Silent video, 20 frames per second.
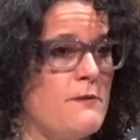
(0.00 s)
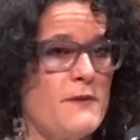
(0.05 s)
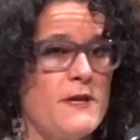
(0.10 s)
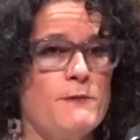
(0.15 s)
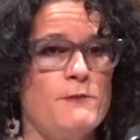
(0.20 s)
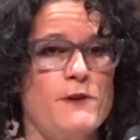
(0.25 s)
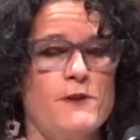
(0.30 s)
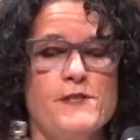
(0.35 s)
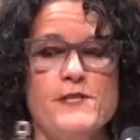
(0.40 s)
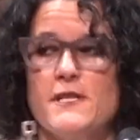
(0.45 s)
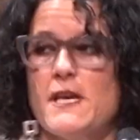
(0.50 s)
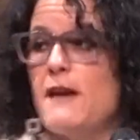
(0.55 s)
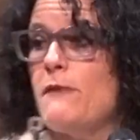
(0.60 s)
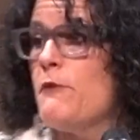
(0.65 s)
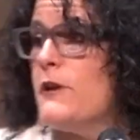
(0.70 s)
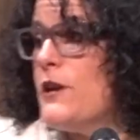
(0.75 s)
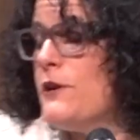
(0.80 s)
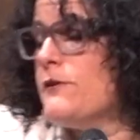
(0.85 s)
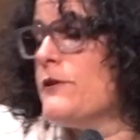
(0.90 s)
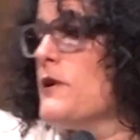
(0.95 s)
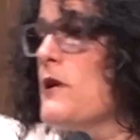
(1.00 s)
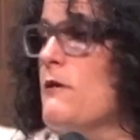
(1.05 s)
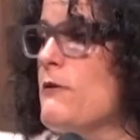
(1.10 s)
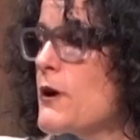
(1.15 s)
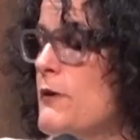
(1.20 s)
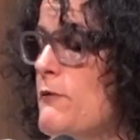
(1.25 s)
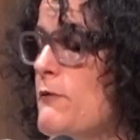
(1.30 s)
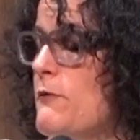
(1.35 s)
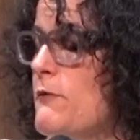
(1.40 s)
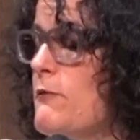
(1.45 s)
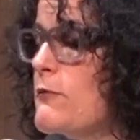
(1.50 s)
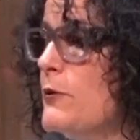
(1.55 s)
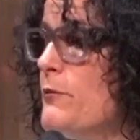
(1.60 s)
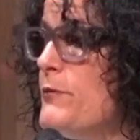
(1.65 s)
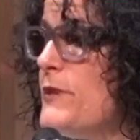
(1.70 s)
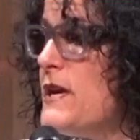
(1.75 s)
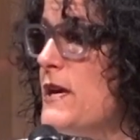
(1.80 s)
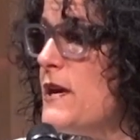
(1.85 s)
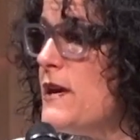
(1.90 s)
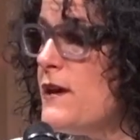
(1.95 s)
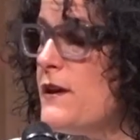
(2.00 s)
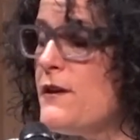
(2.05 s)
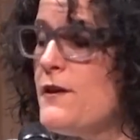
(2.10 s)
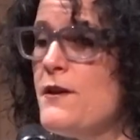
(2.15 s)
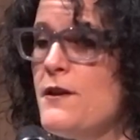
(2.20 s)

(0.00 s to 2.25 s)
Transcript: people say we don't know what will be.